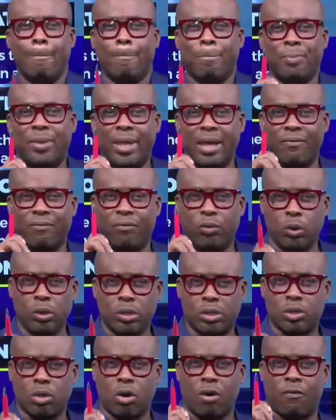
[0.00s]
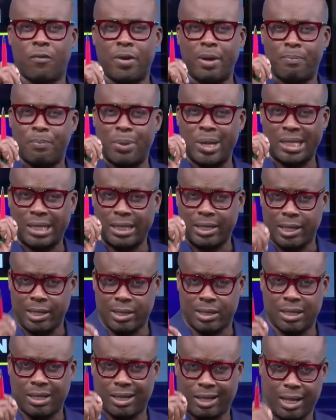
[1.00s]
the votes of a
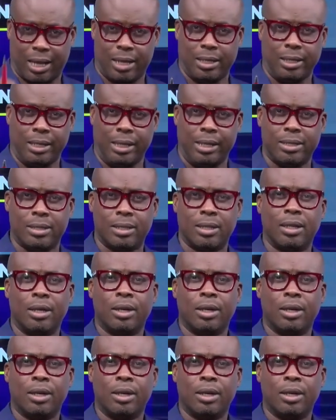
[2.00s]
presidential candidate